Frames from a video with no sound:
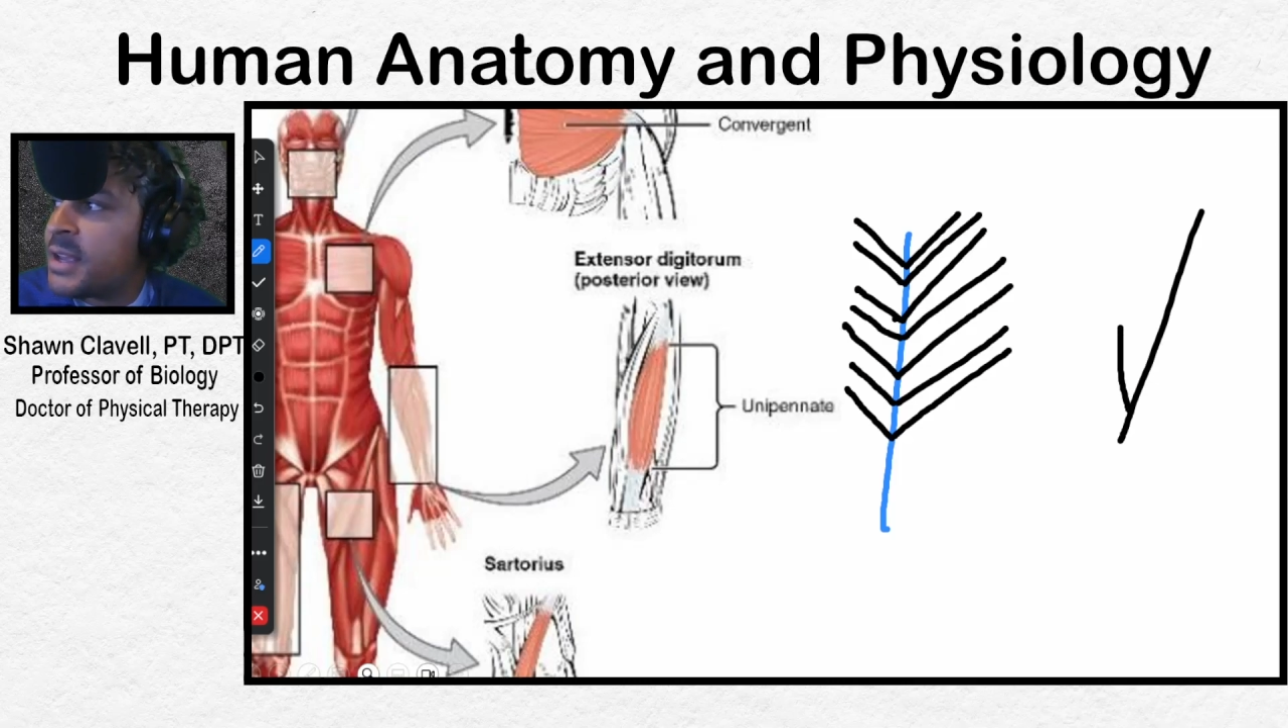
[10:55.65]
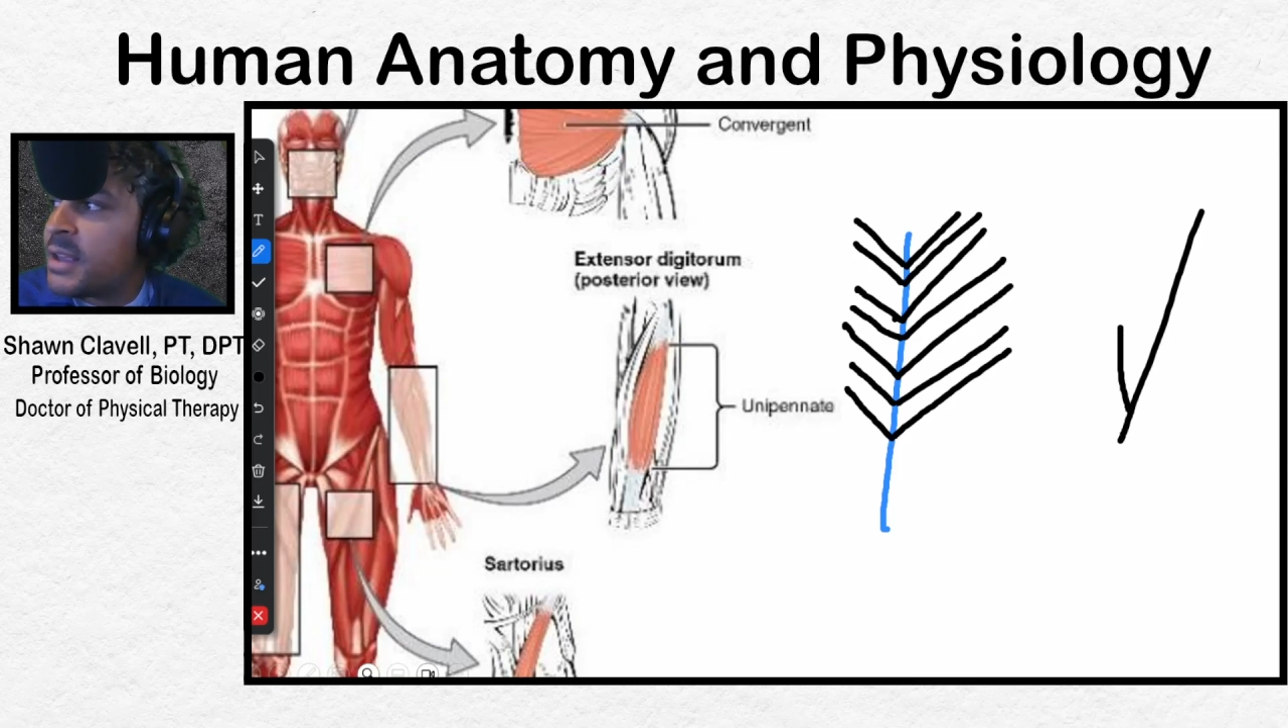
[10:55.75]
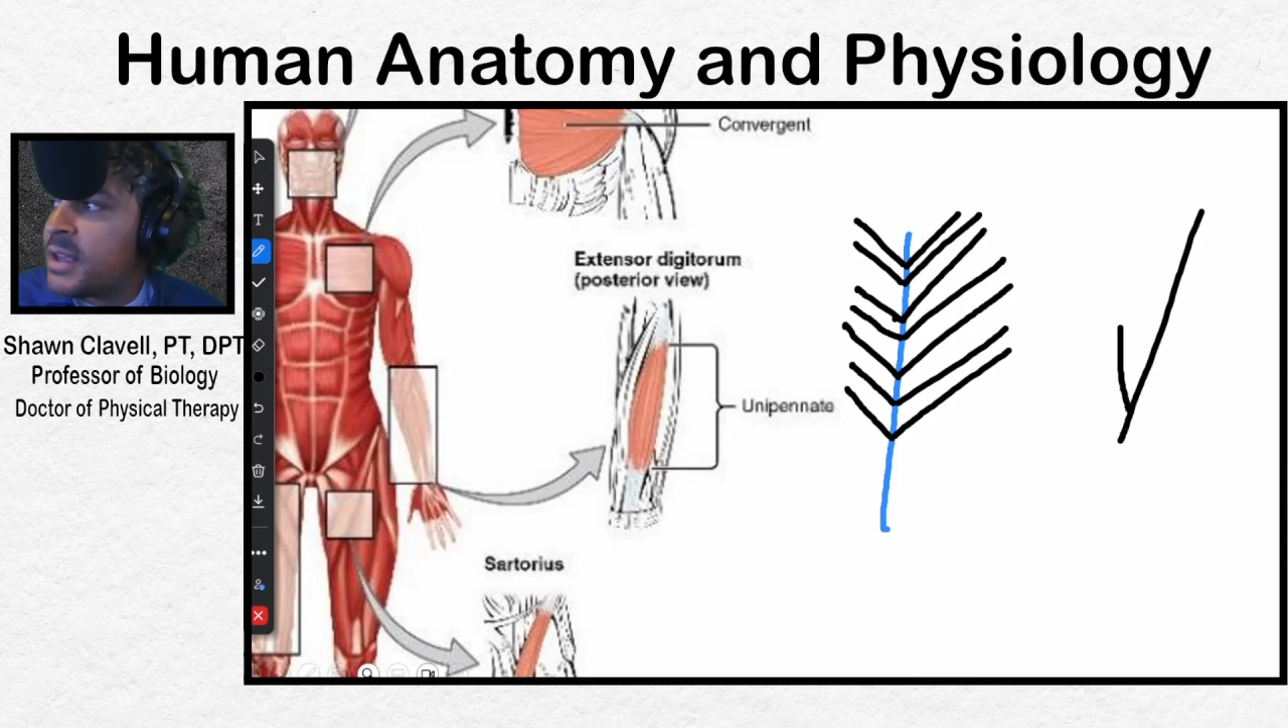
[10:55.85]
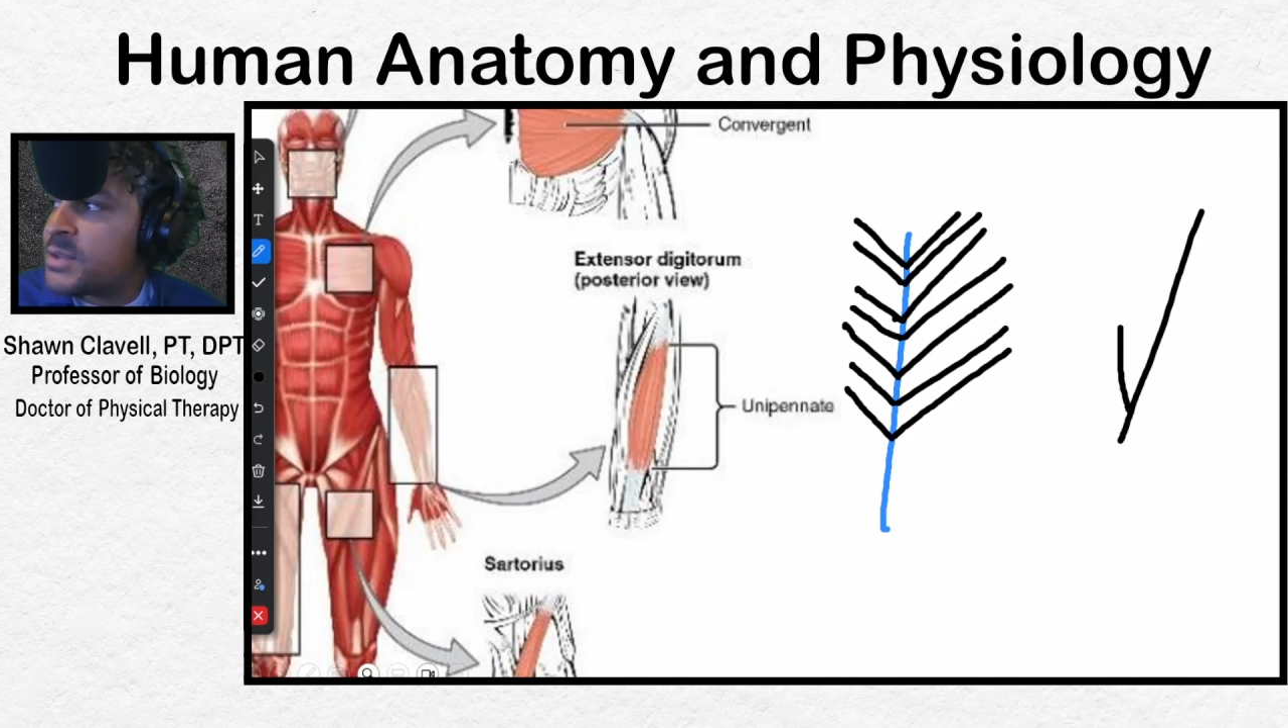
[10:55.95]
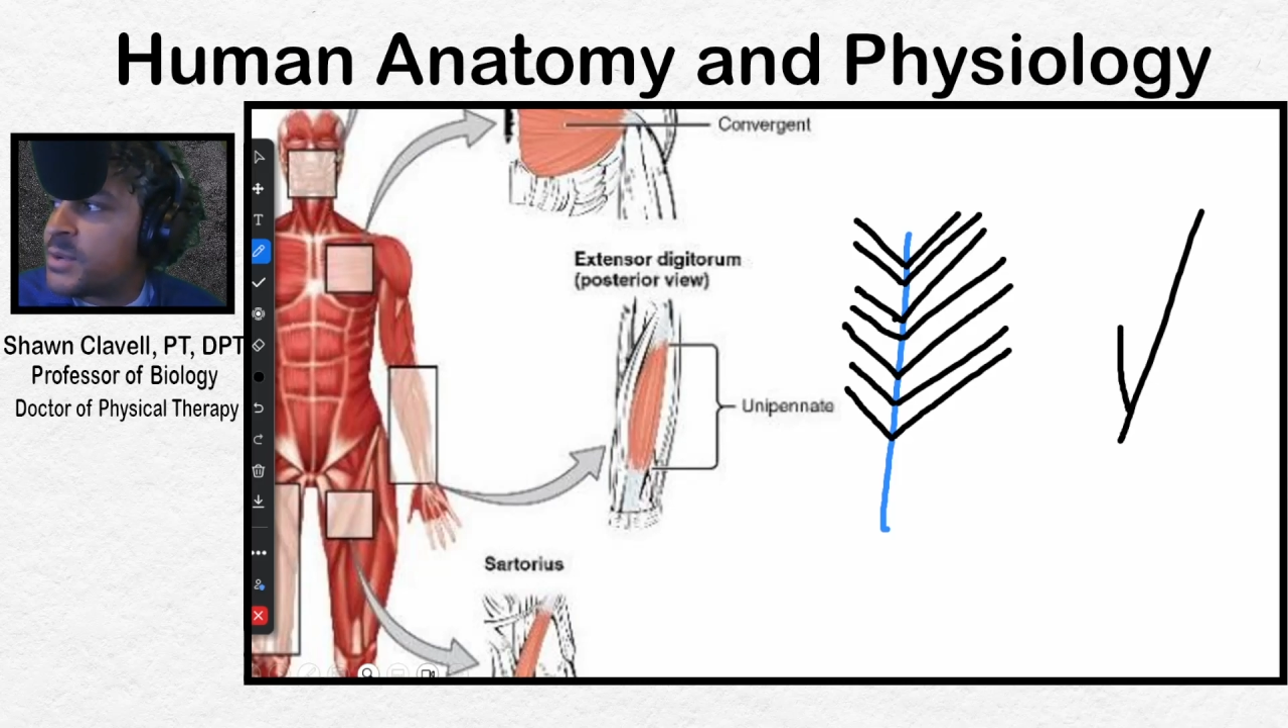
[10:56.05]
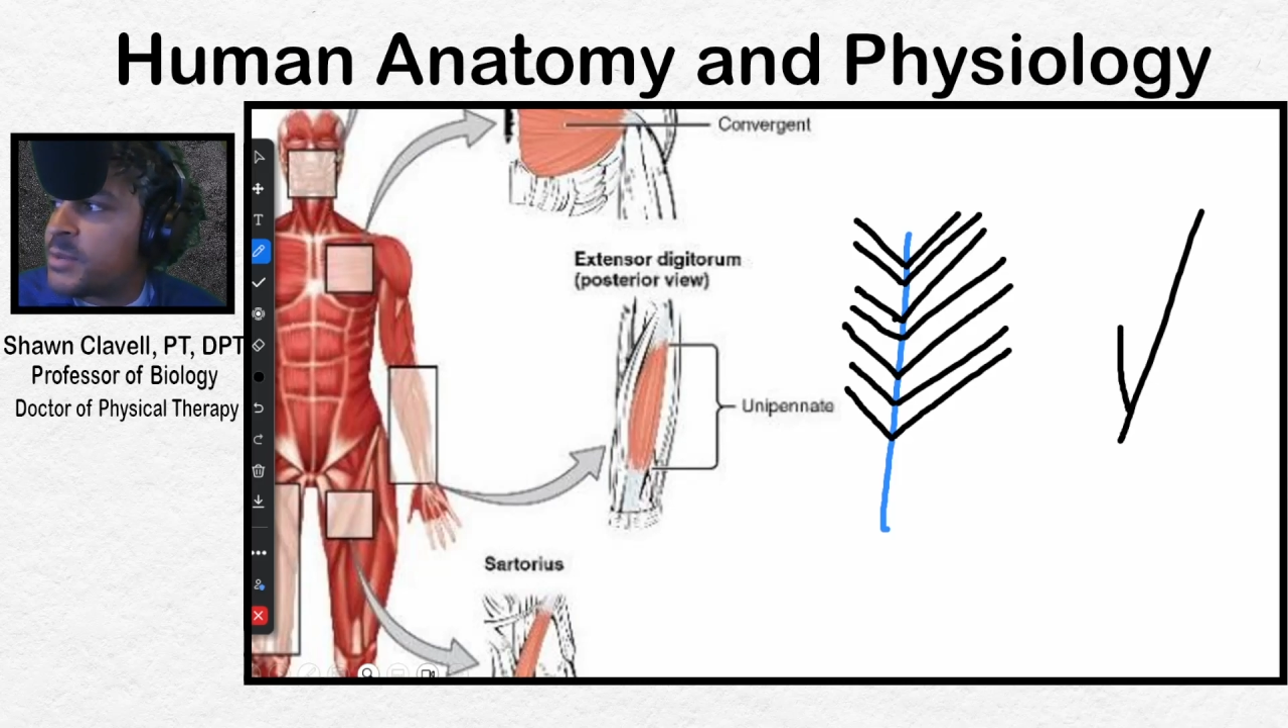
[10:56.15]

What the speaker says: That's what I'm